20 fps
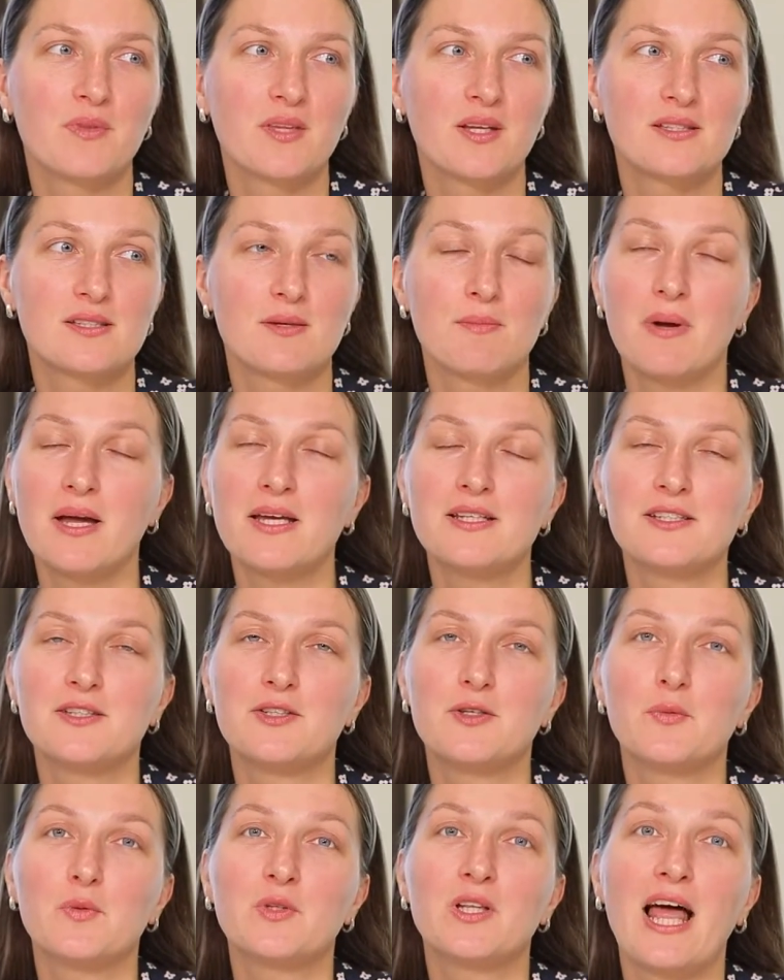it's
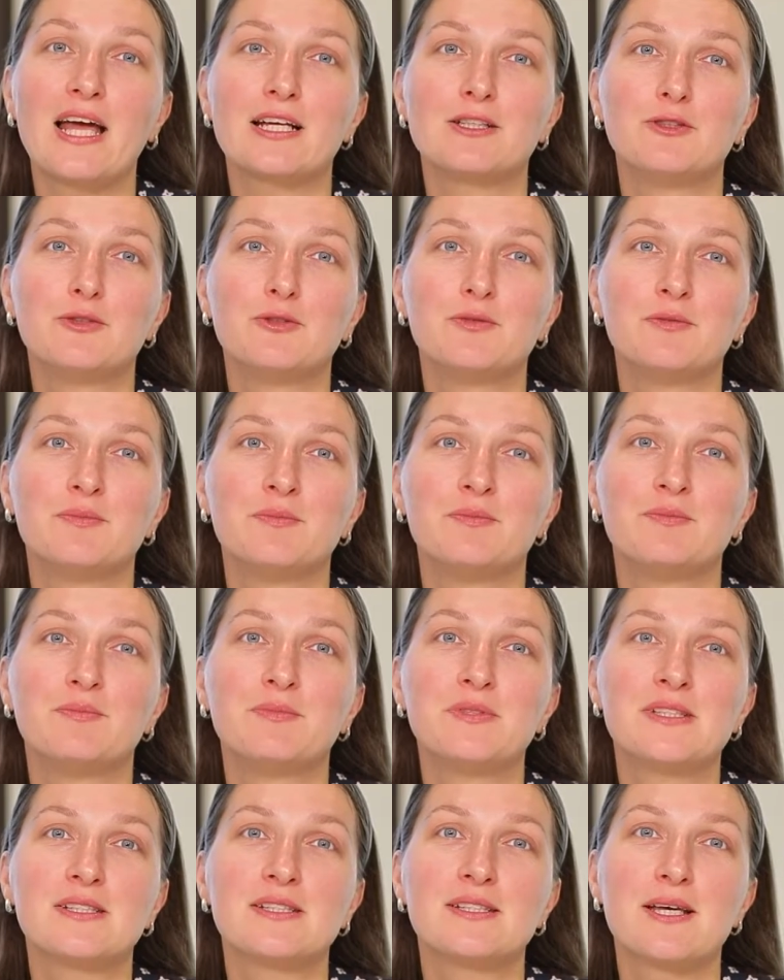amazing. You would like to
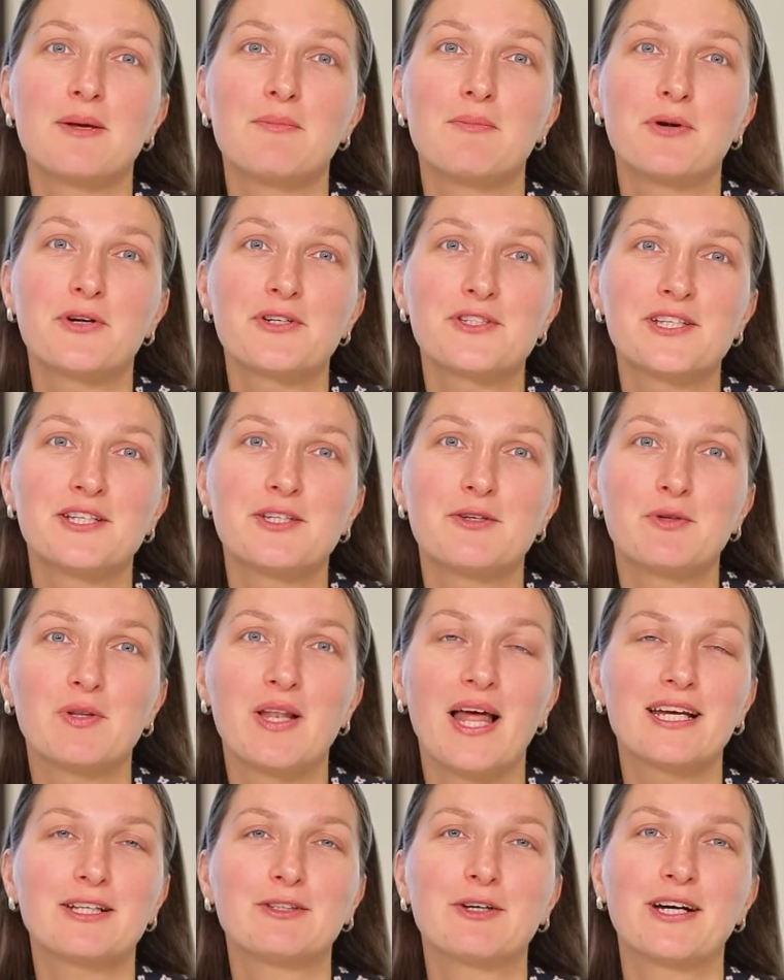be the same person. You
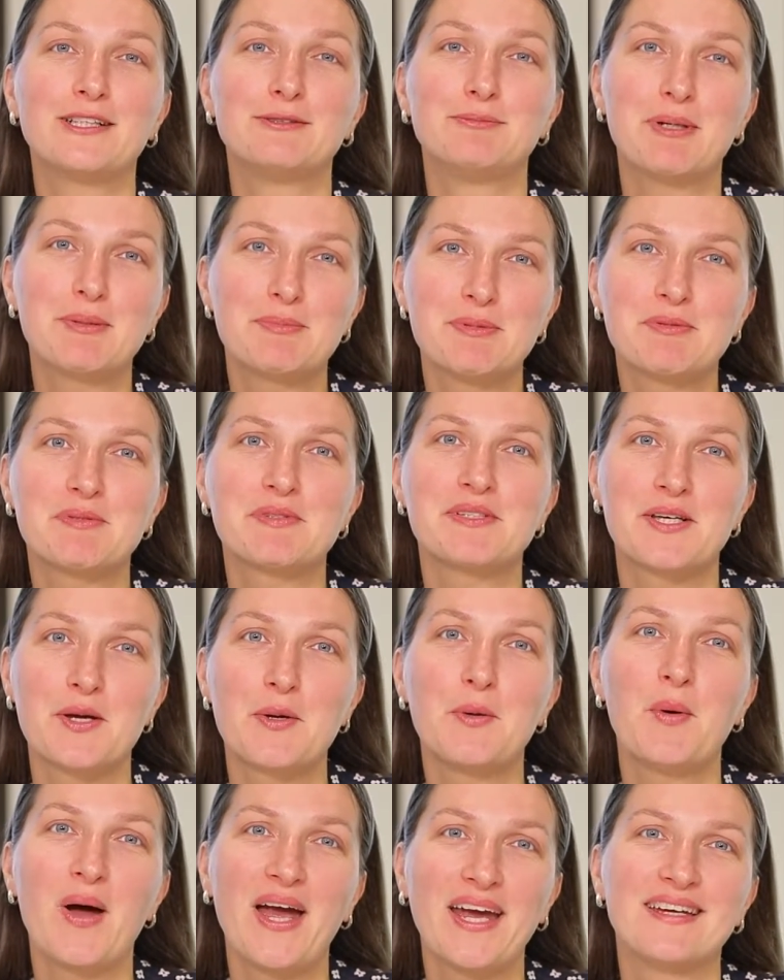would like to help people in the
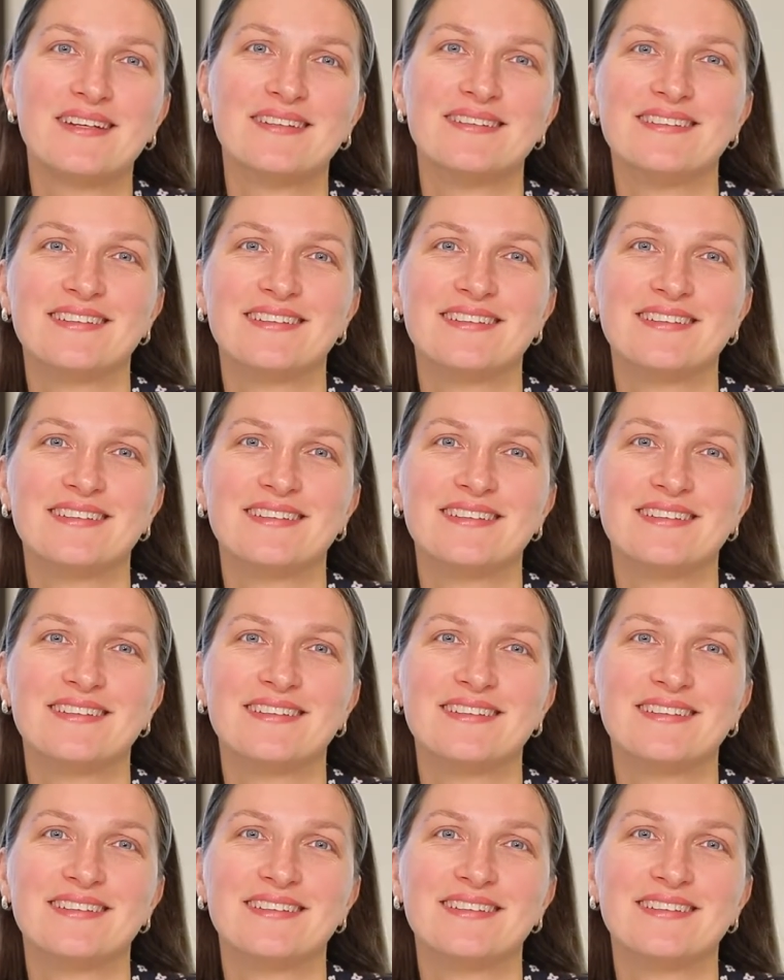same way,